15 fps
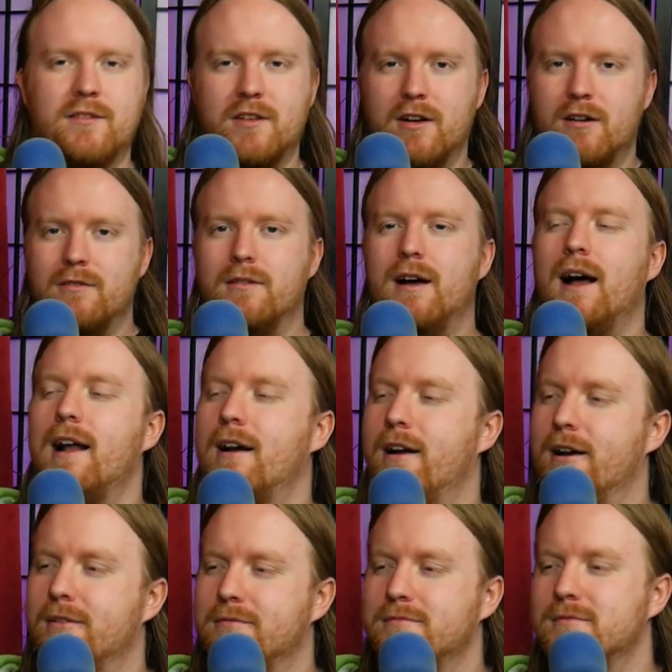So I don't
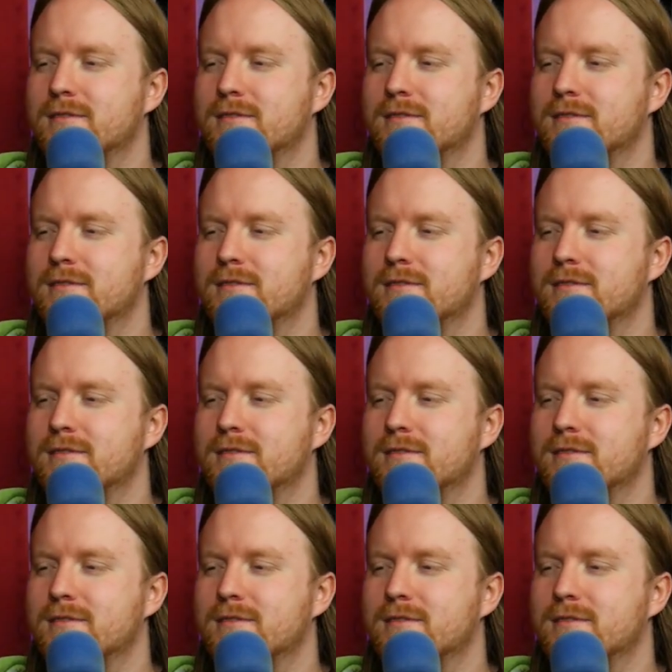know.